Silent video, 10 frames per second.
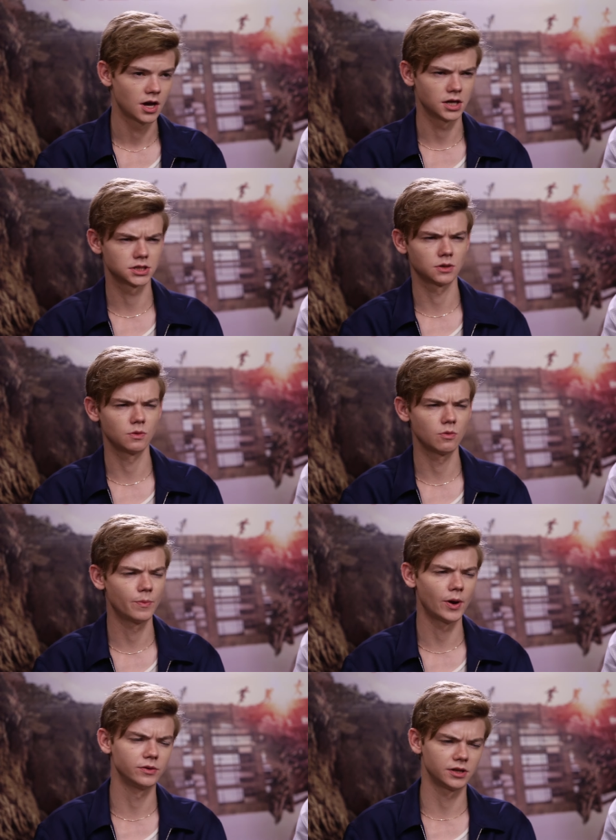And so we were
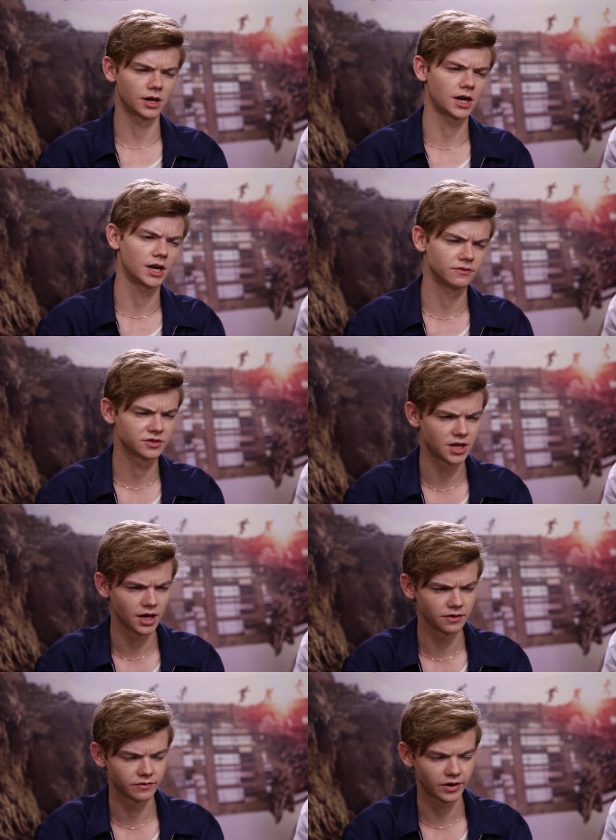both in a kind of
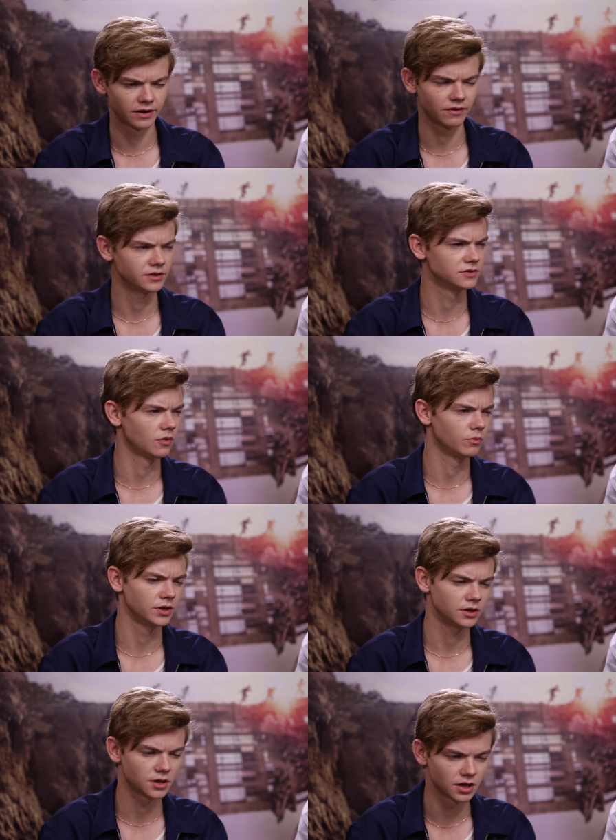state of kind of like
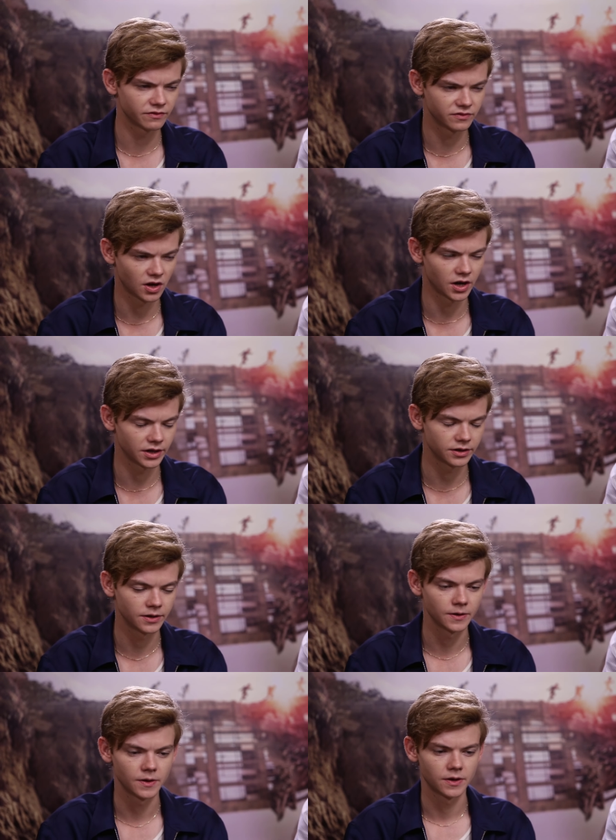zombie, kind of tired.
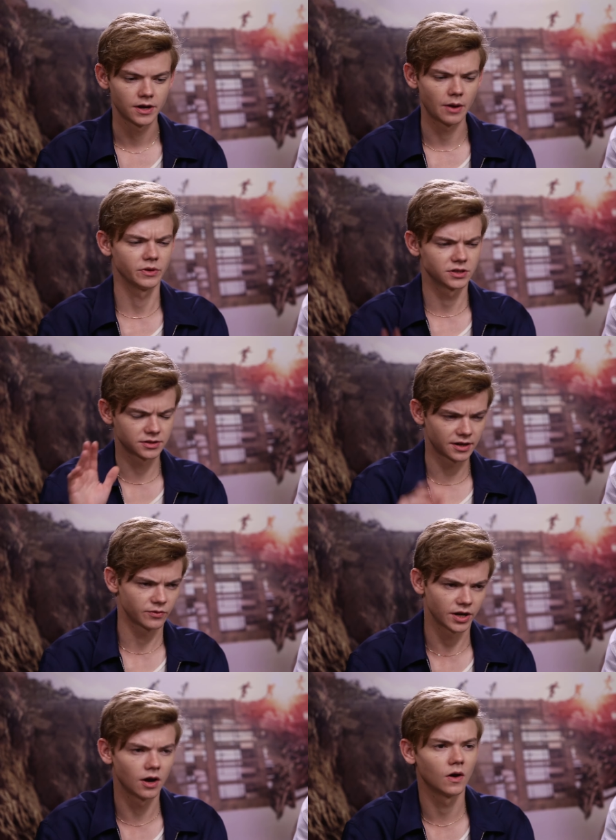And we just kind of
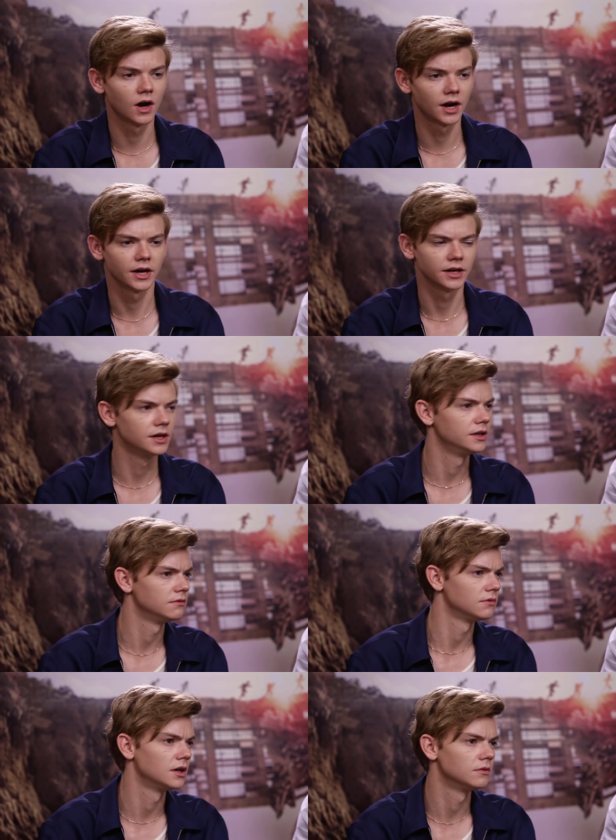went, oh, hi, hey,
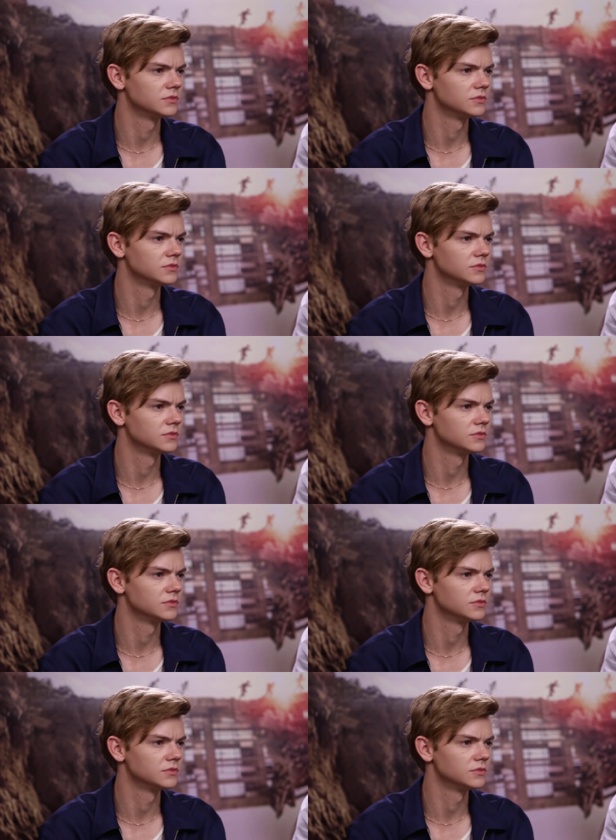I'm